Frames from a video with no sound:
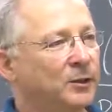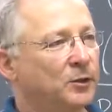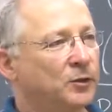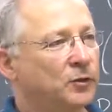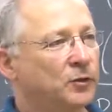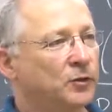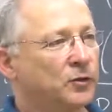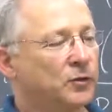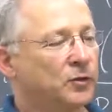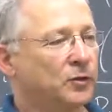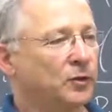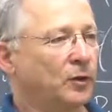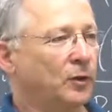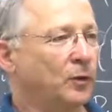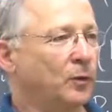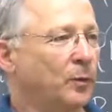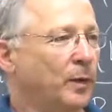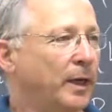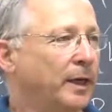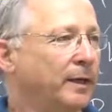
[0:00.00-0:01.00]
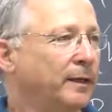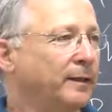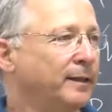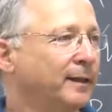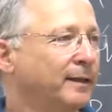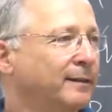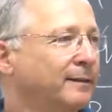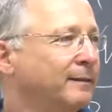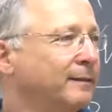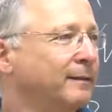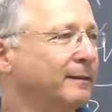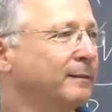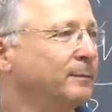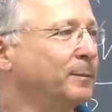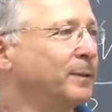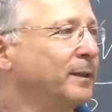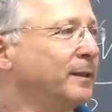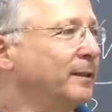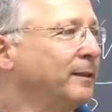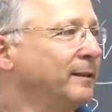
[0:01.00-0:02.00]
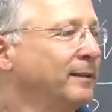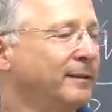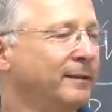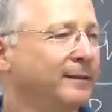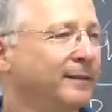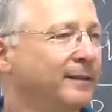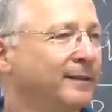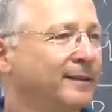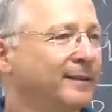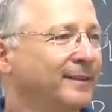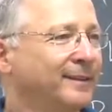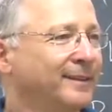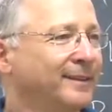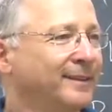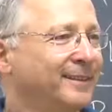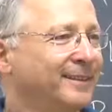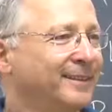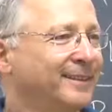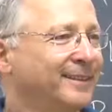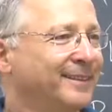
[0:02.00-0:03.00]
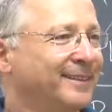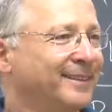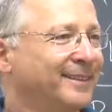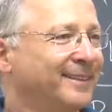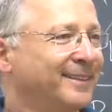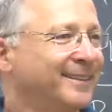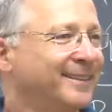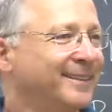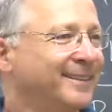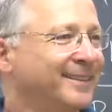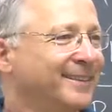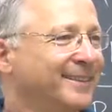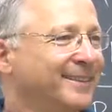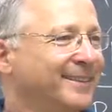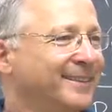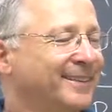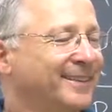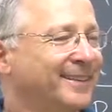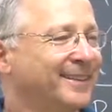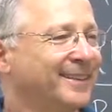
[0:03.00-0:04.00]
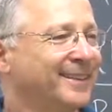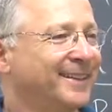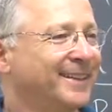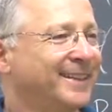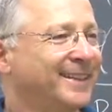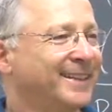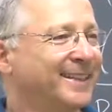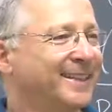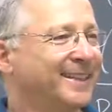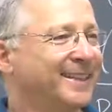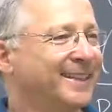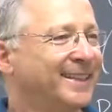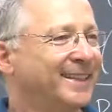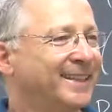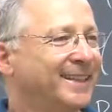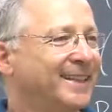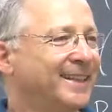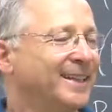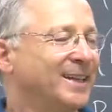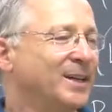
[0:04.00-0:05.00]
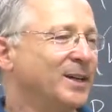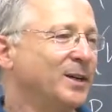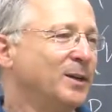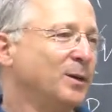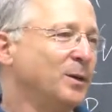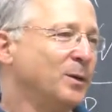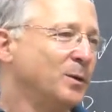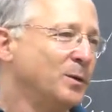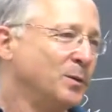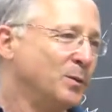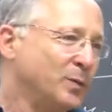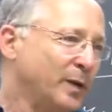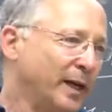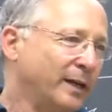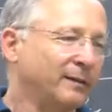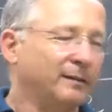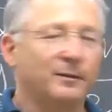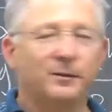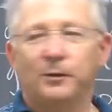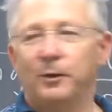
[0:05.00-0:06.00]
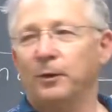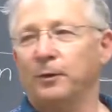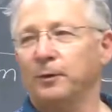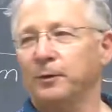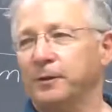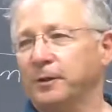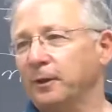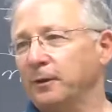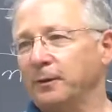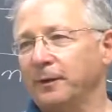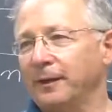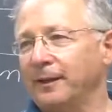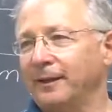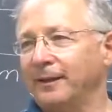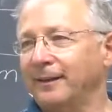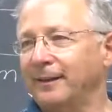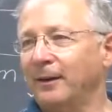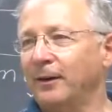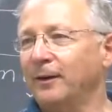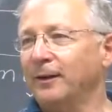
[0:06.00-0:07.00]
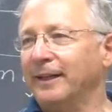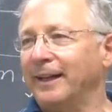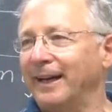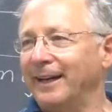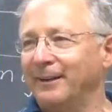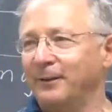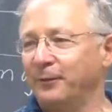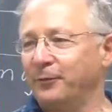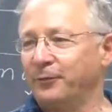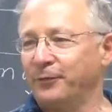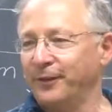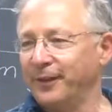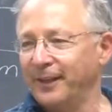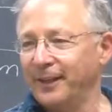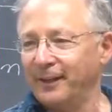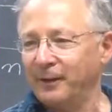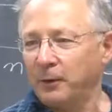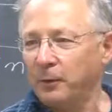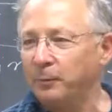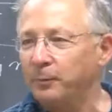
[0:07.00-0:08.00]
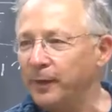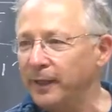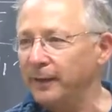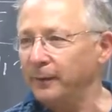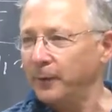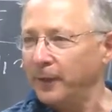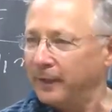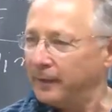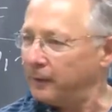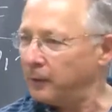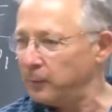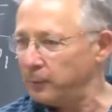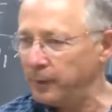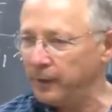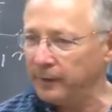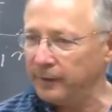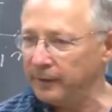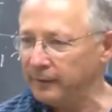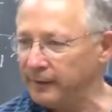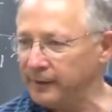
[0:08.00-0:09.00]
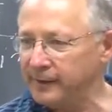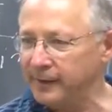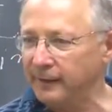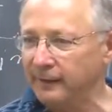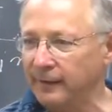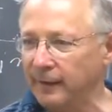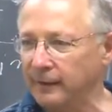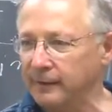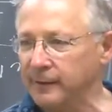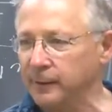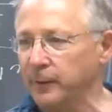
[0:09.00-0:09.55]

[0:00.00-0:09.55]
So why can't it be? Because a parenthesis is not a valid character. Right. So, so all kind of uh, complete, we're completing the syntax.